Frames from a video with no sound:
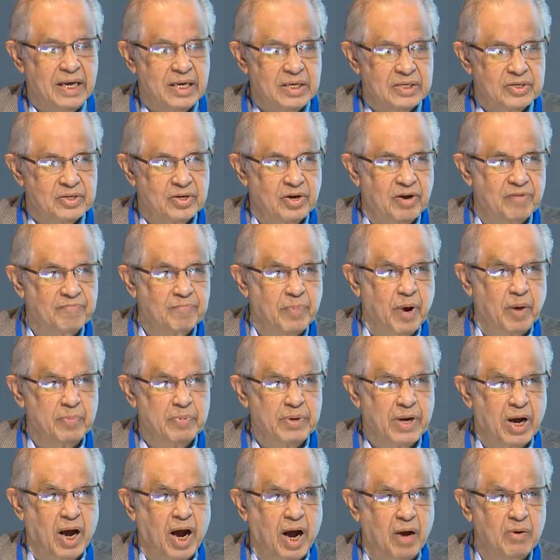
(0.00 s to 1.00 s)
So
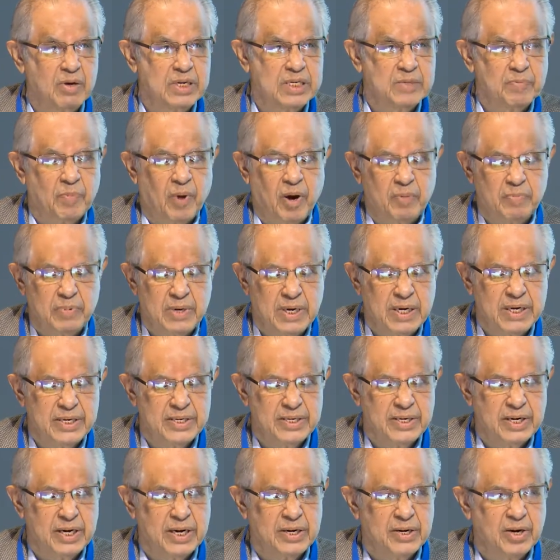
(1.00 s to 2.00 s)
how is
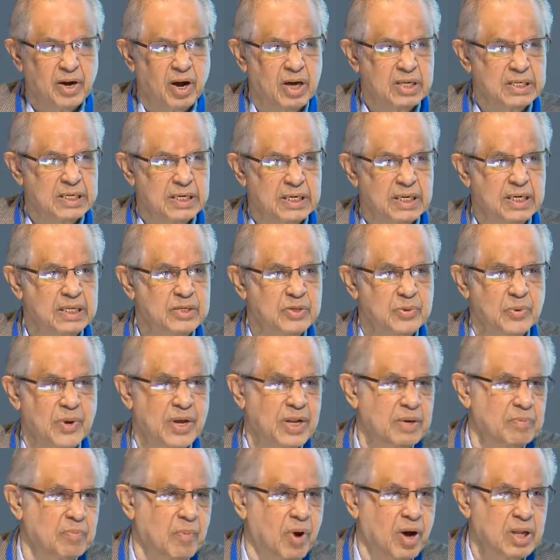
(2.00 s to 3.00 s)
population endogenous?
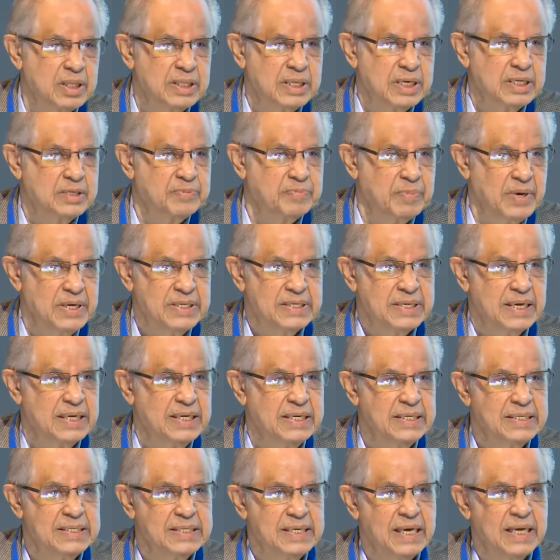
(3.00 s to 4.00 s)
Well, Malthus
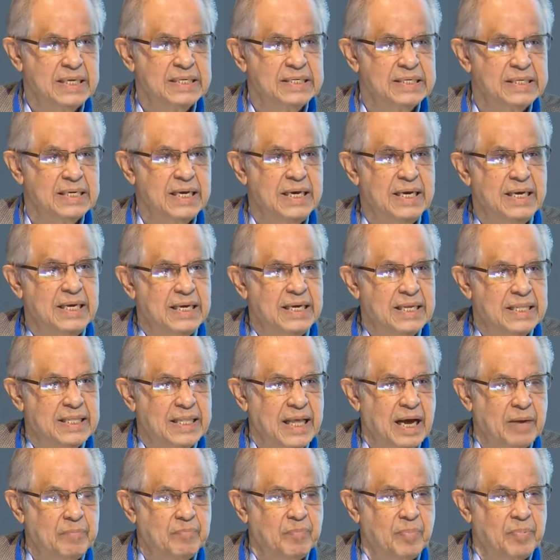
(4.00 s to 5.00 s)
basically says
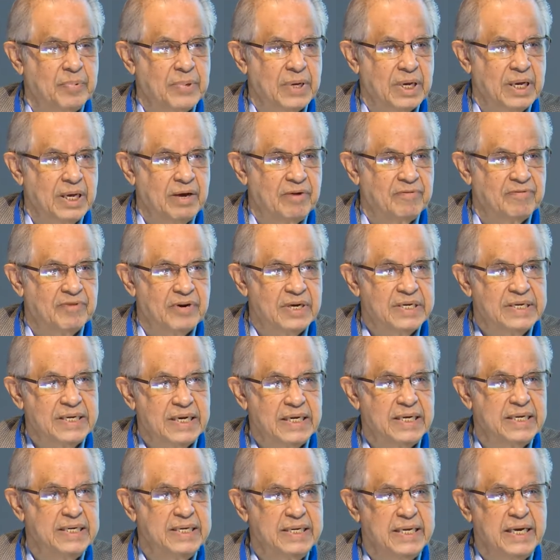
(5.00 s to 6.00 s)
that
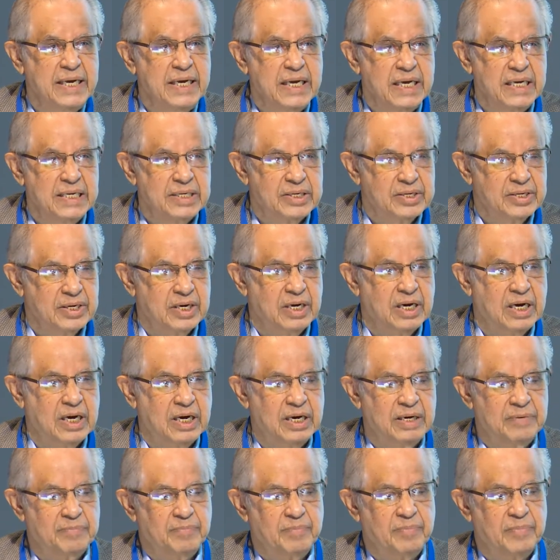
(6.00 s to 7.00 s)
Fertility is
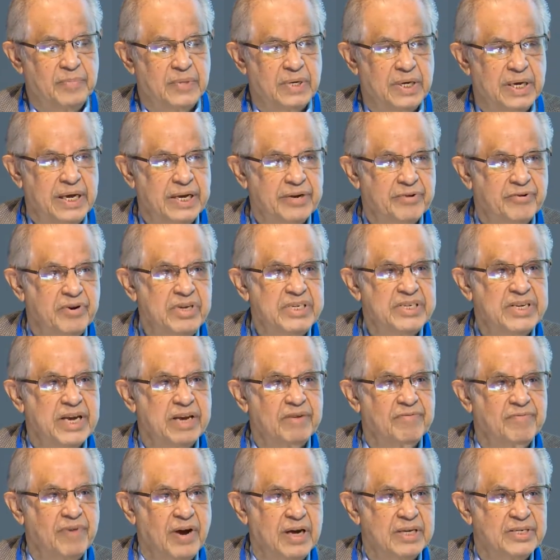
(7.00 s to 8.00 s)
an
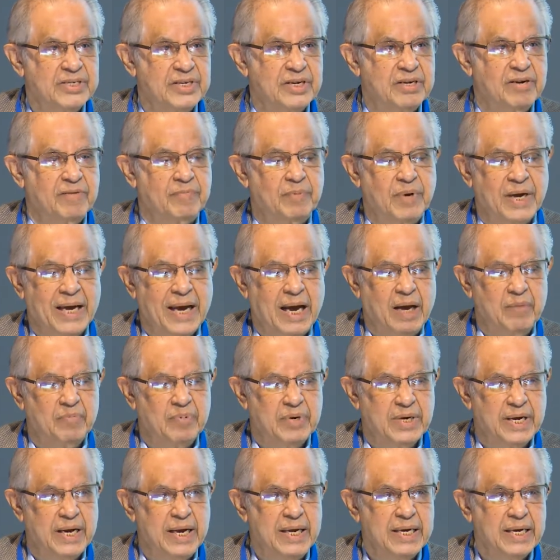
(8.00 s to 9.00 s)
increasing function of per
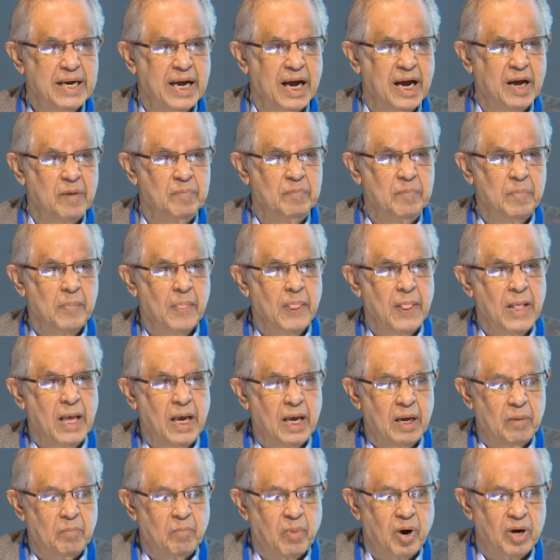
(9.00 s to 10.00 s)
capita income.
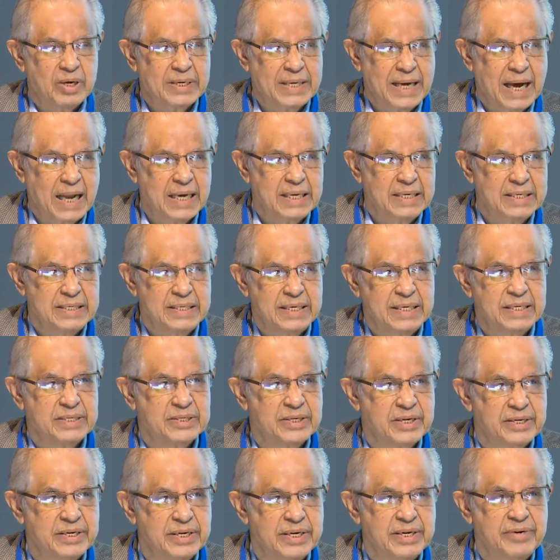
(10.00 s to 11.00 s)
Mortality is
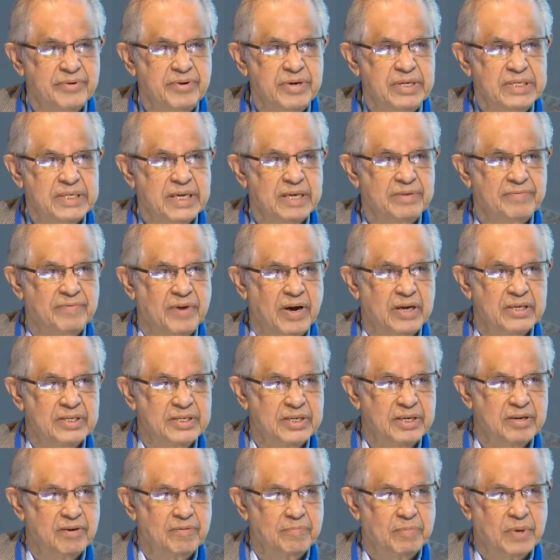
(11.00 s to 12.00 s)
a decreasing
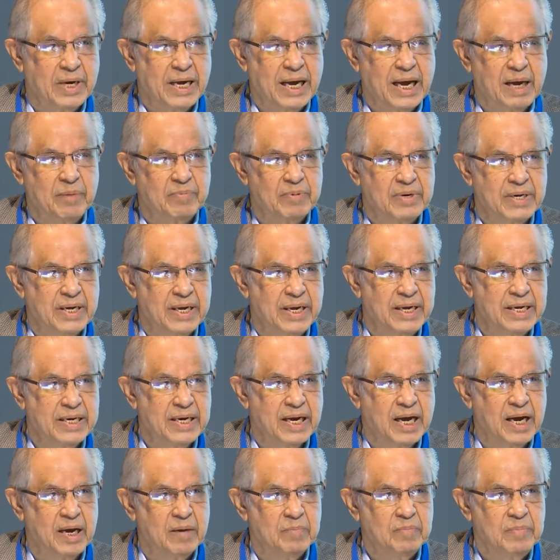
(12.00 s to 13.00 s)
function of per capita
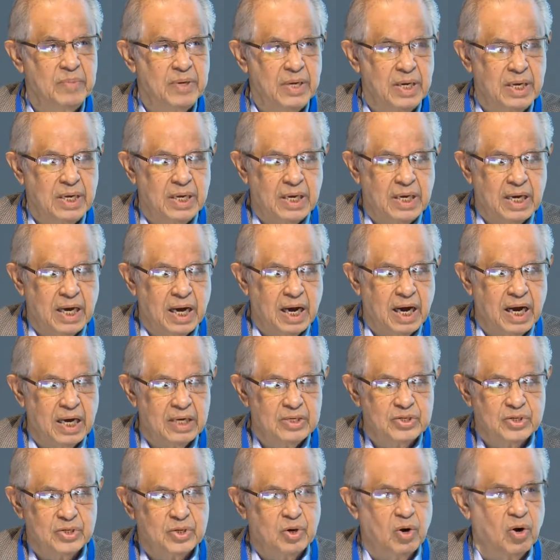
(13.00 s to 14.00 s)
income. Uh,
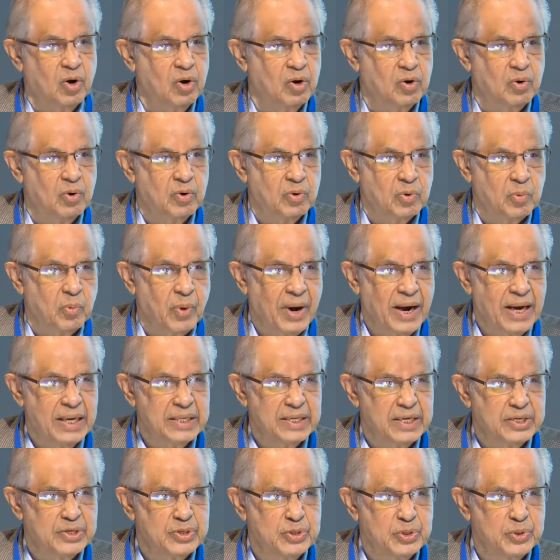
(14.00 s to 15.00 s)
so where
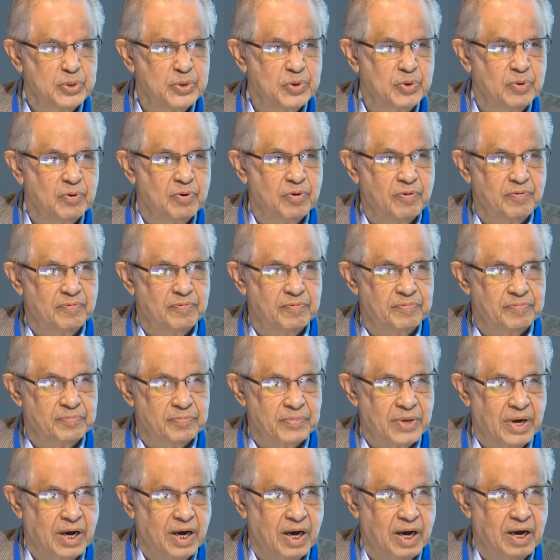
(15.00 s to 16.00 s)
the two,
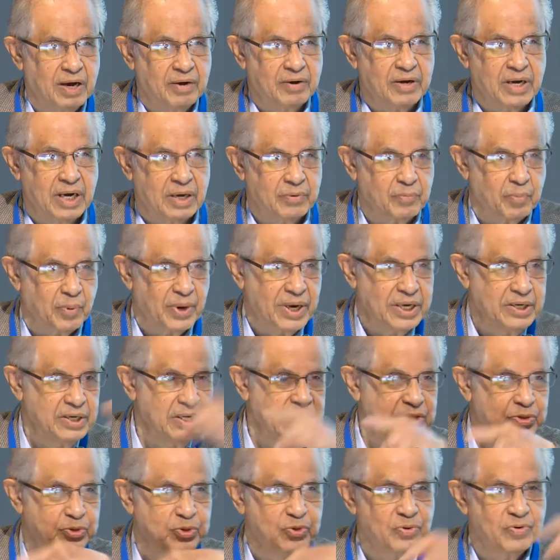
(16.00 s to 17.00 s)
uh, where
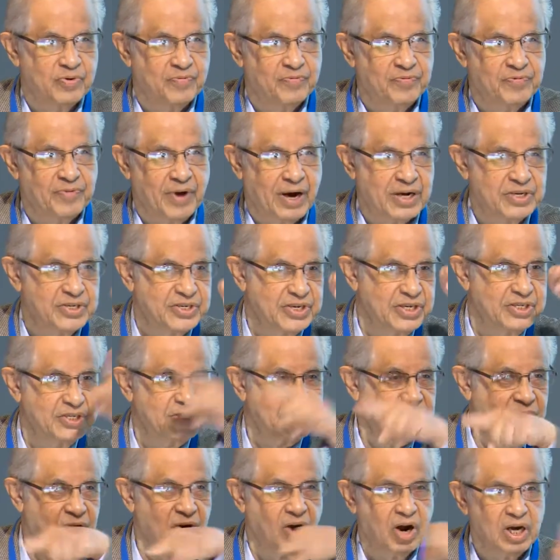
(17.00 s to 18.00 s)
these two
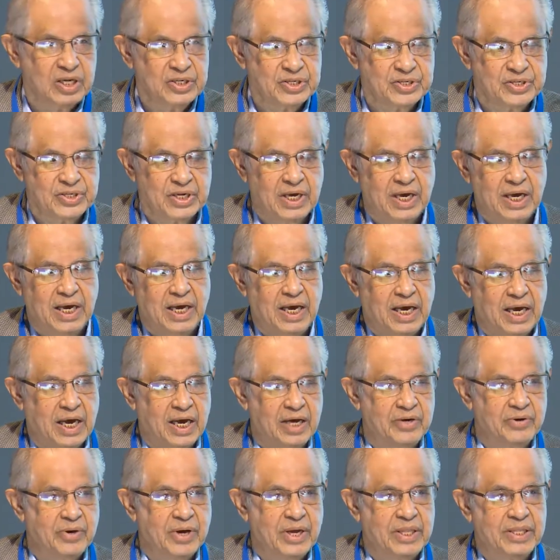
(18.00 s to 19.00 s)
functions cross,
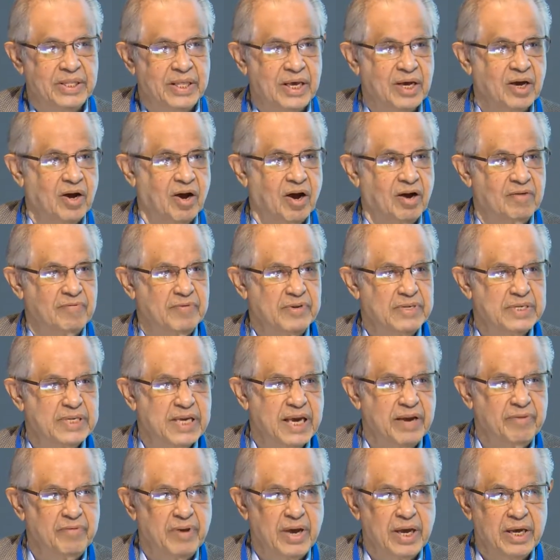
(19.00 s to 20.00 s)
uh, you can think of as
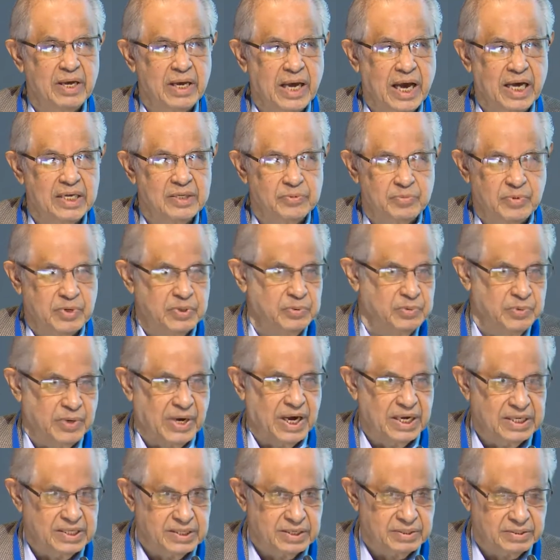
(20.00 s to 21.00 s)
giving, as,
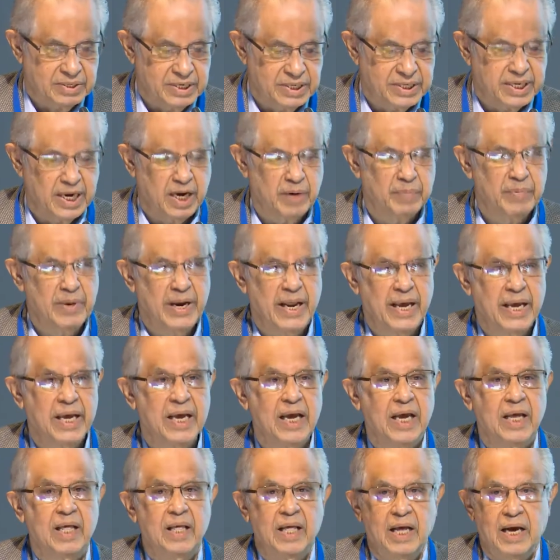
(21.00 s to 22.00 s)
as
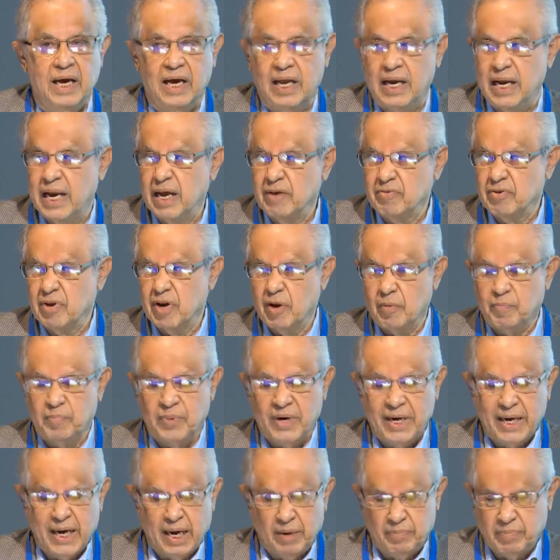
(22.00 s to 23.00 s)
determining a level of
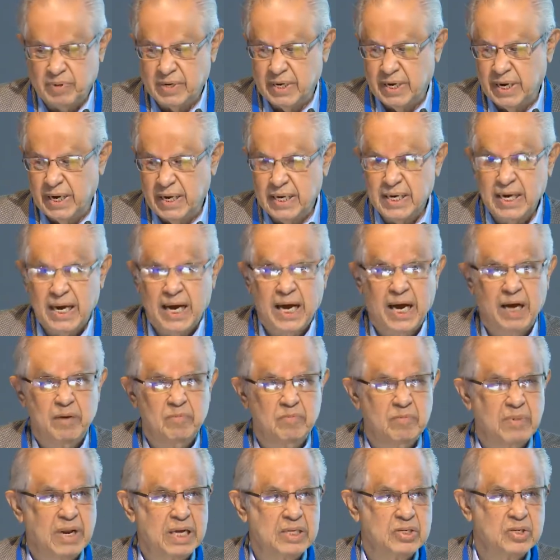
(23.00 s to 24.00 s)
per capita
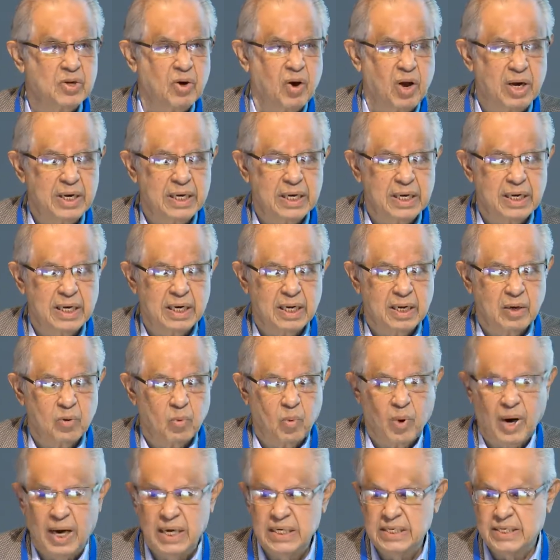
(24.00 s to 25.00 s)
income. Let's call it little
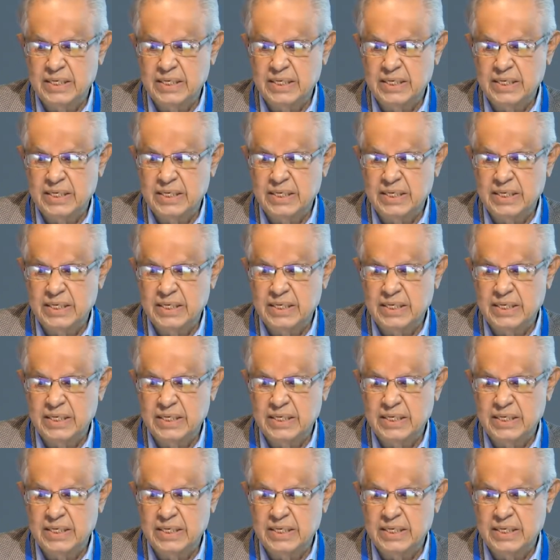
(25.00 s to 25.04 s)
y